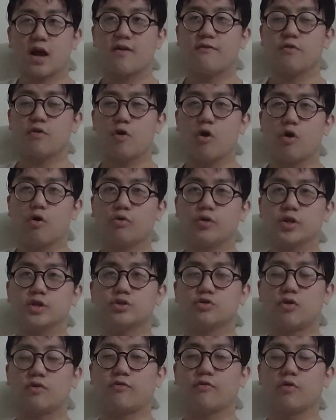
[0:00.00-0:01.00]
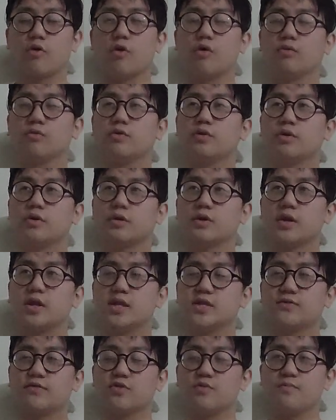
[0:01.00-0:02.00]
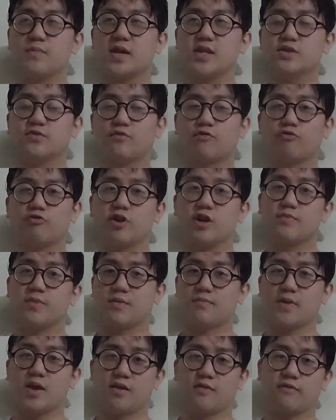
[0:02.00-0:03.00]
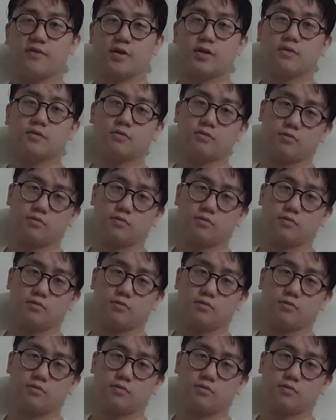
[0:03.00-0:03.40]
for gold is not for gold. It is for the means of freedom and benefit.